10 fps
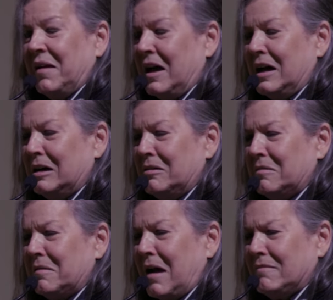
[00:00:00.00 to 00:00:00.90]

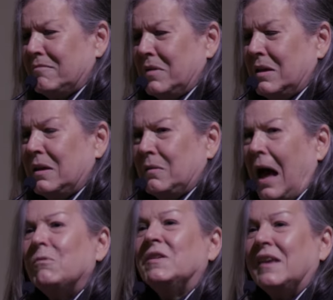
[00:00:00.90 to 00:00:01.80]
uh,
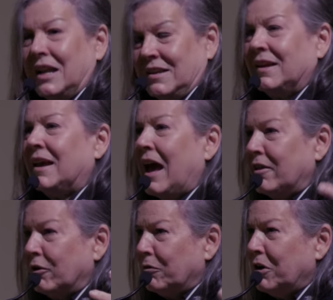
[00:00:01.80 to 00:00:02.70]
I was in it
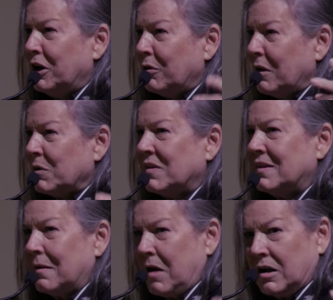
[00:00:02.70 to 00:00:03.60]
together. You know, there
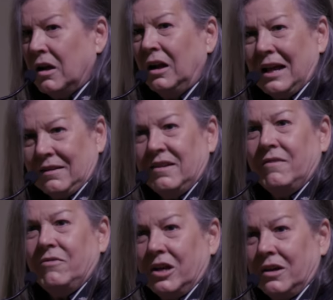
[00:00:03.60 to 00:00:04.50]
was a, a,
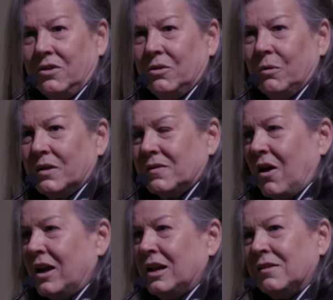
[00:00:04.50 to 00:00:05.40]
collectivity to it,
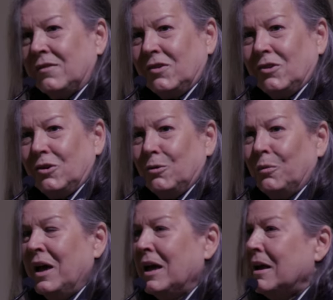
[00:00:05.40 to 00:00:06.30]
so I didn't
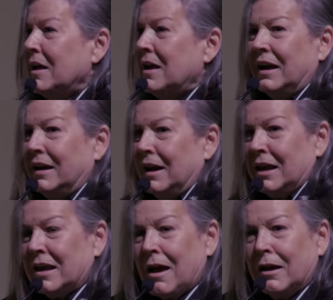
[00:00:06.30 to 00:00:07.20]
stew in
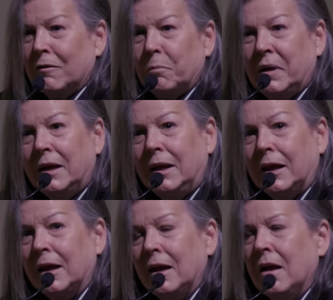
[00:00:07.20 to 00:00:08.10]
any kind of
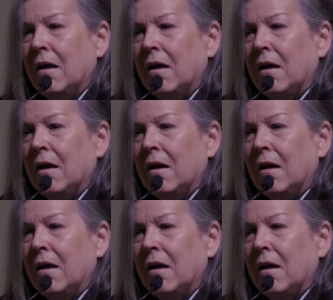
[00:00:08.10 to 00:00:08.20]
pity.